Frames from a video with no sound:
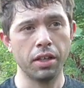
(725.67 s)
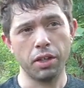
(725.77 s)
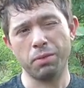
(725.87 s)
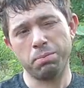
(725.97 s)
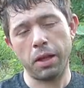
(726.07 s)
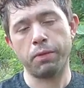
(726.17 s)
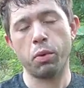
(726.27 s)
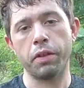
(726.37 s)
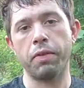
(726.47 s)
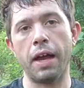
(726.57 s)
you know, probably
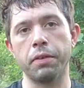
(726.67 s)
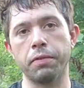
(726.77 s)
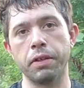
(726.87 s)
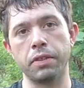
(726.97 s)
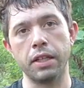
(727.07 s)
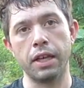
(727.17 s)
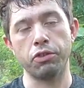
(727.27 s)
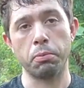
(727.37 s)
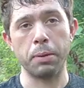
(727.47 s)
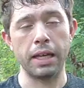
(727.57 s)
forty-five to fifty
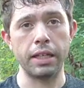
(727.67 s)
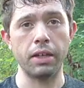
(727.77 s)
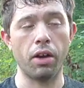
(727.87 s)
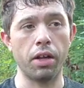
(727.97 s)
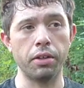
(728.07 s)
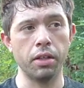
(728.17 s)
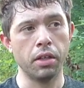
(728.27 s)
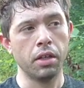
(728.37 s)
days, depending on